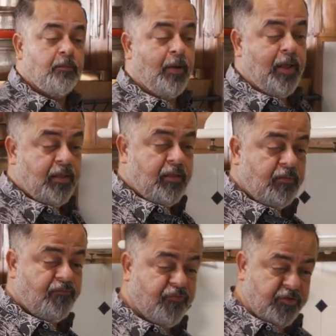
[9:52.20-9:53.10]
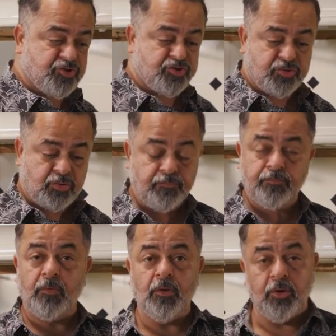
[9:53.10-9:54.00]
my fish
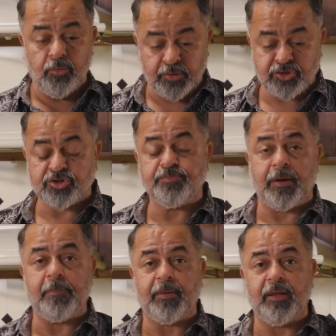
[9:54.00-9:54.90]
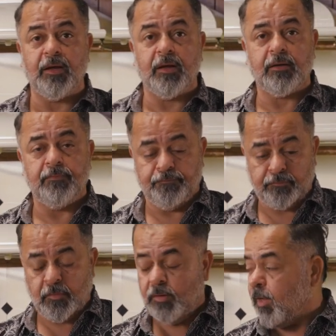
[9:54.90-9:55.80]
which is prepping here.
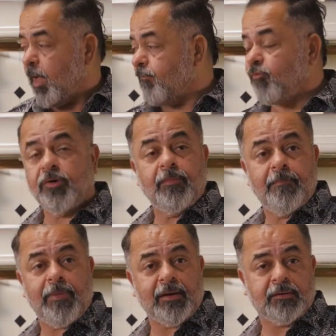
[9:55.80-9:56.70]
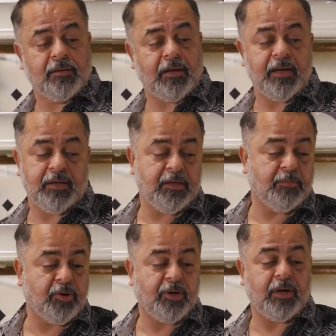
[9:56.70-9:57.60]
I've got my batter. I need
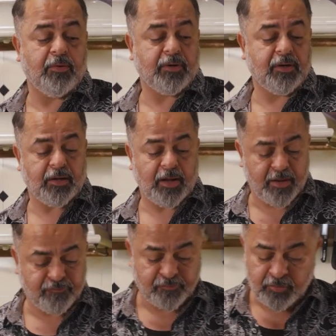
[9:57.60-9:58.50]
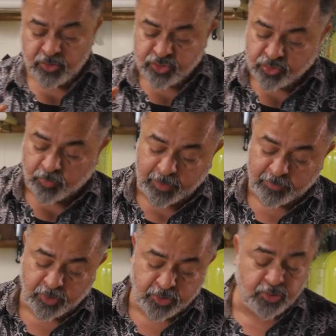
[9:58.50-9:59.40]
about an hour and a half. So what I'm going to